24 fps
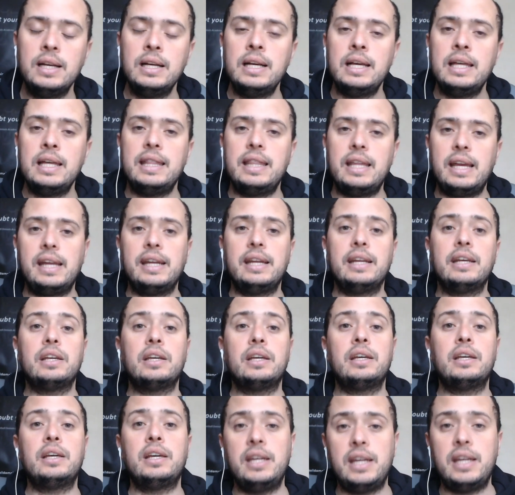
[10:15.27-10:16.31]
Then
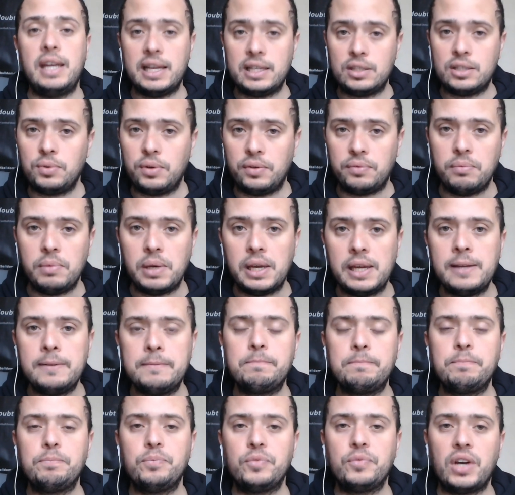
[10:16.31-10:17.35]
connect with me.
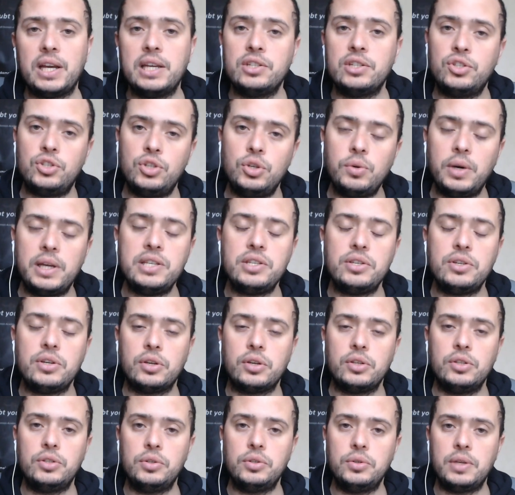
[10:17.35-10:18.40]
Right. It's two ways you can
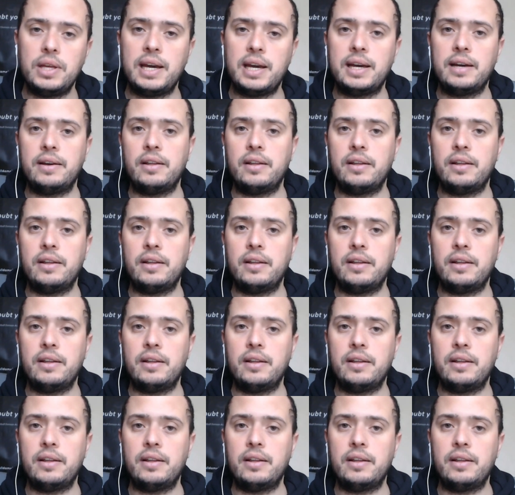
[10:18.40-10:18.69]
do that.